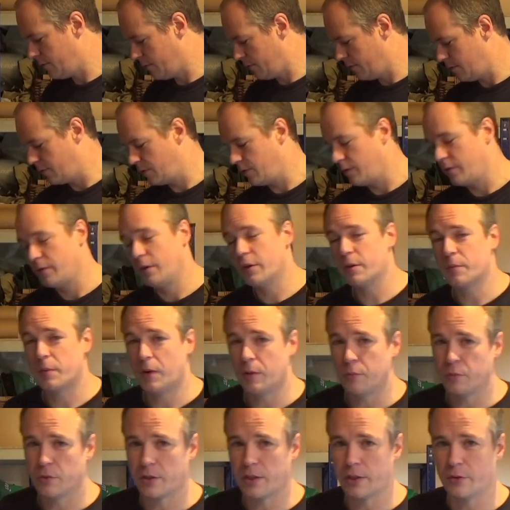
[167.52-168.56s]
The other
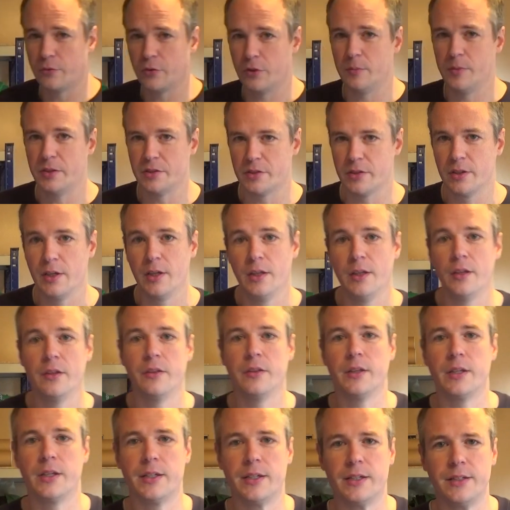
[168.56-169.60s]
problem with cling film
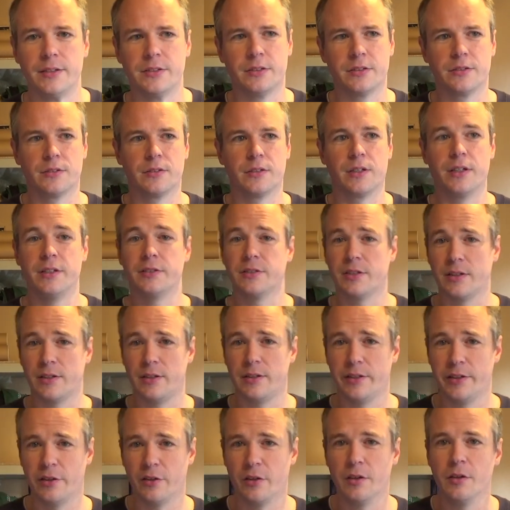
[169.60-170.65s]
is that it's it's
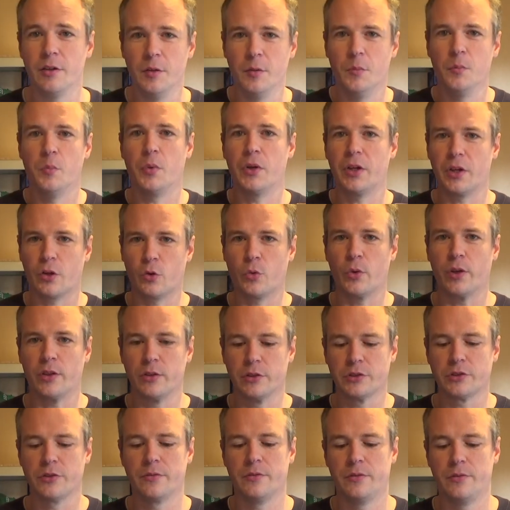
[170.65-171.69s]
clear, but it
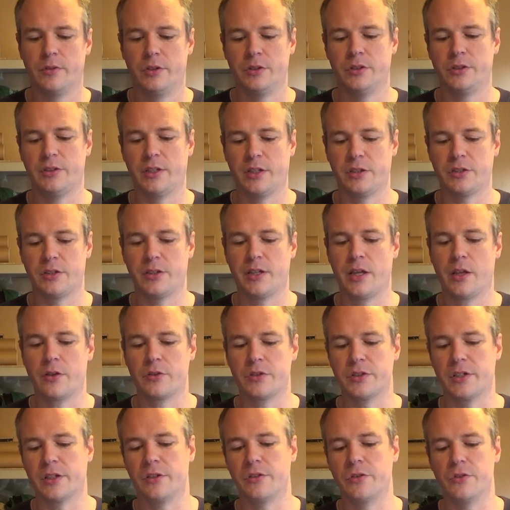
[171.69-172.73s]
crinkles. It sticks together,
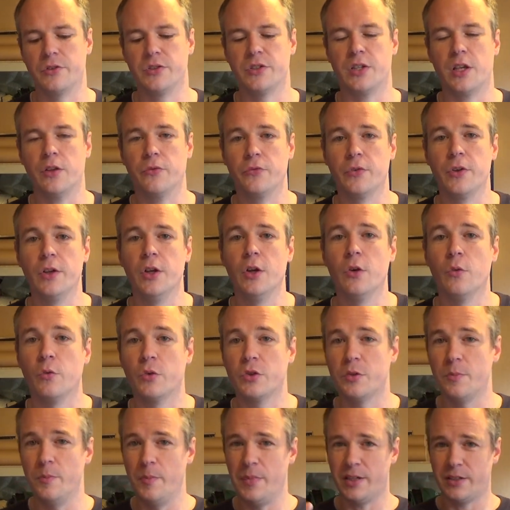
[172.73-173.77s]
sticks to itself,
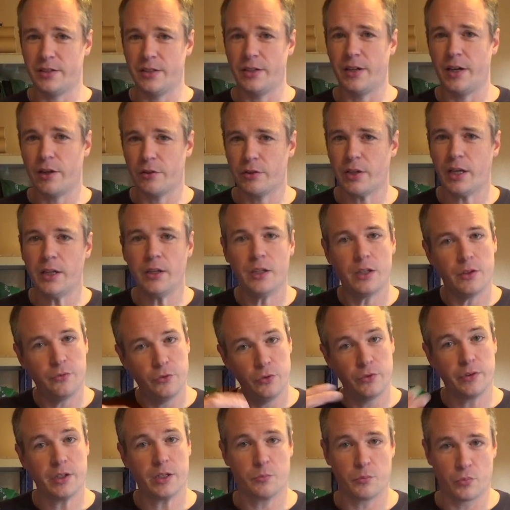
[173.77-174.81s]
which makes it airtight if
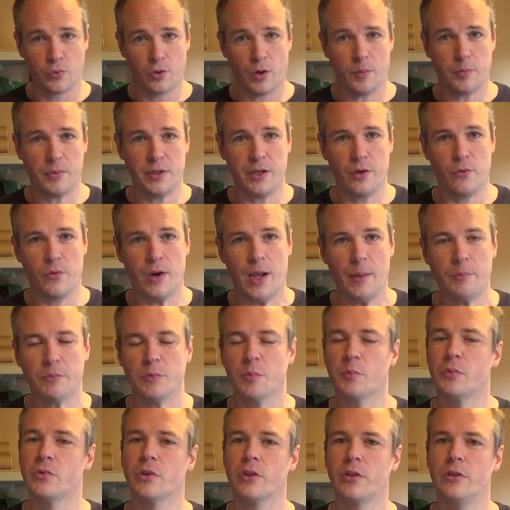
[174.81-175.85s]
you get it properly
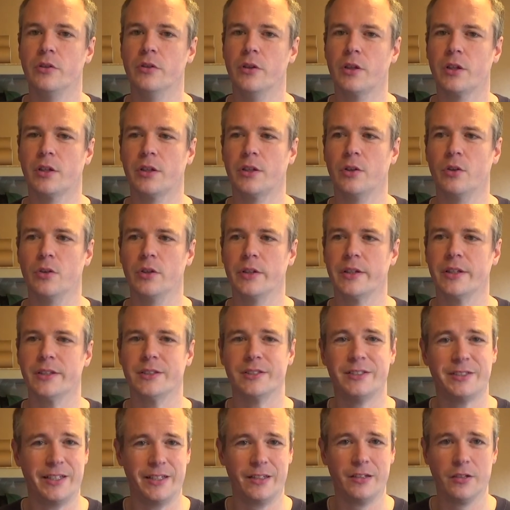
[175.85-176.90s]
wrapped. You're not calling it
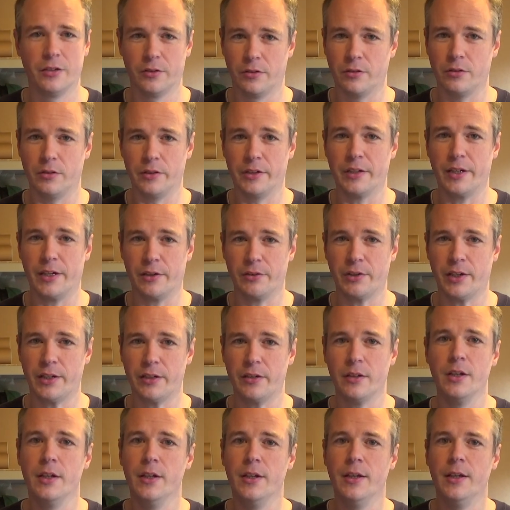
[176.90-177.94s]
sealed, you're calling it
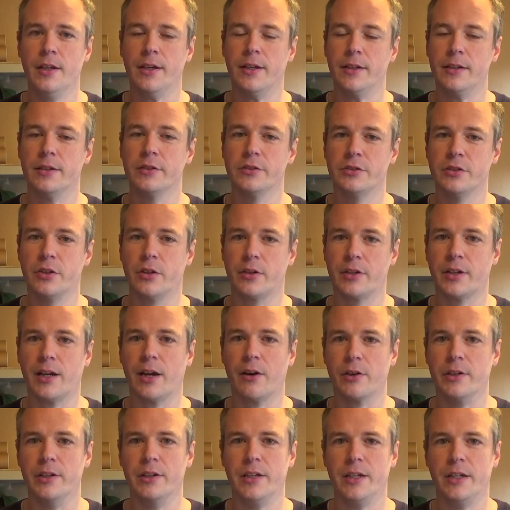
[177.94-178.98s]
airtight, and it's not
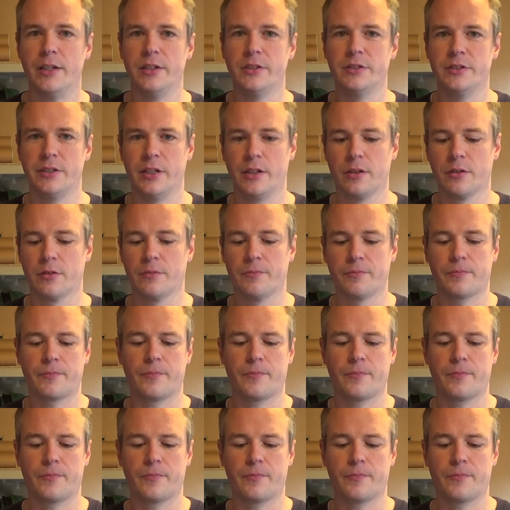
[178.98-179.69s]
guaranteed sealed.